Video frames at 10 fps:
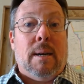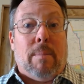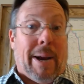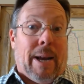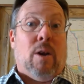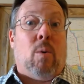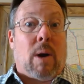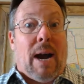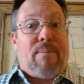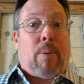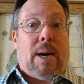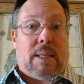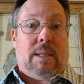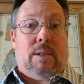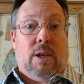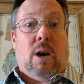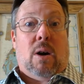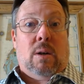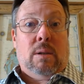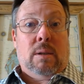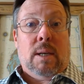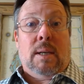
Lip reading: but I know where I've priced it to y'all.